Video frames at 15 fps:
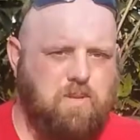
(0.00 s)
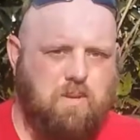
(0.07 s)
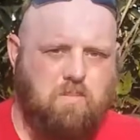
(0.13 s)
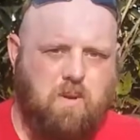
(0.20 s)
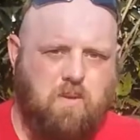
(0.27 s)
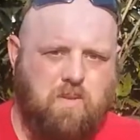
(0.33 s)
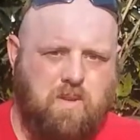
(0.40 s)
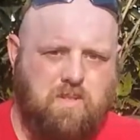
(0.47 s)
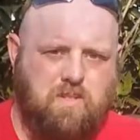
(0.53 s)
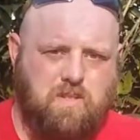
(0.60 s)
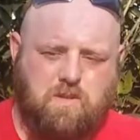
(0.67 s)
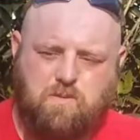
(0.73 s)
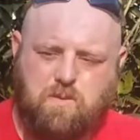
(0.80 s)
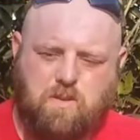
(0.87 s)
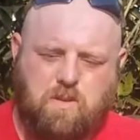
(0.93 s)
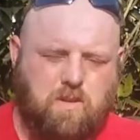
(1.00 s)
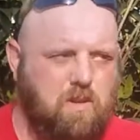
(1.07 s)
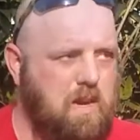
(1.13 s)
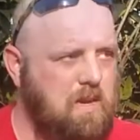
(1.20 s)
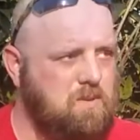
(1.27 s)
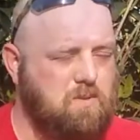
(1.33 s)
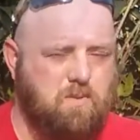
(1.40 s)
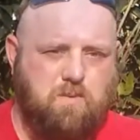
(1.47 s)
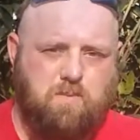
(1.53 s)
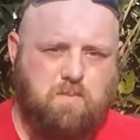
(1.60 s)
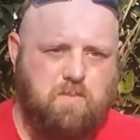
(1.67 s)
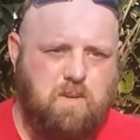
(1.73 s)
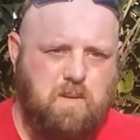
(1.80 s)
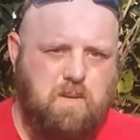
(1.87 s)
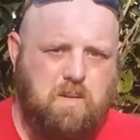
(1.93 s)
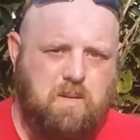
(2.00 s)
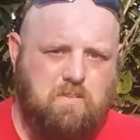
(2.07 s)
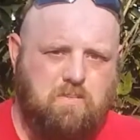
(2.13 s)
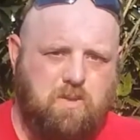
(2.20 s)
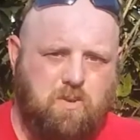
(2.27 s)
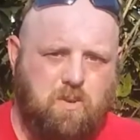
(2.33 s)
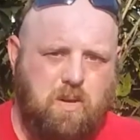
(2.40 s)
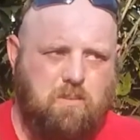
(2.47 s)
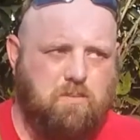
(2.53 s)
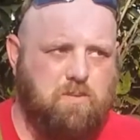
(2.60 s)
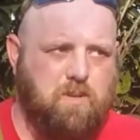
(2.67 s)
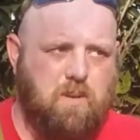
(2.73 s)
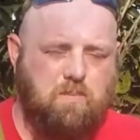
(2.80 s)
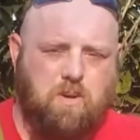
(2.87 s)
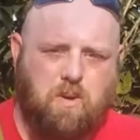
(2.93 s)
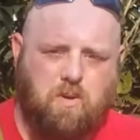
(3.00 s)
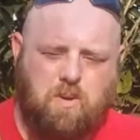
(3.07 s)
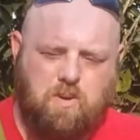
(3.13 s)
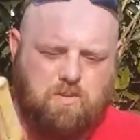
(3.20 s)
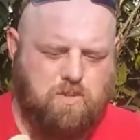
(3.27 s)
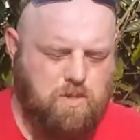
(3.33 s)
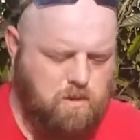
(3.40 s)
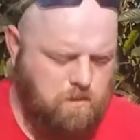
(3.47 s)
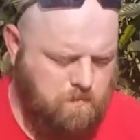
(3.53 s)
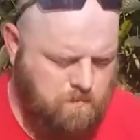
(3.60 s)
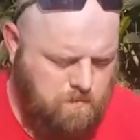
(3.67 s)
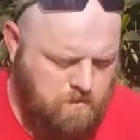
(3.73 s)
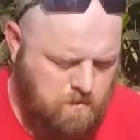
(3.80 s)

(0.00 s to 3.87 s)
something on this just for a little actual grip, something to hold on to.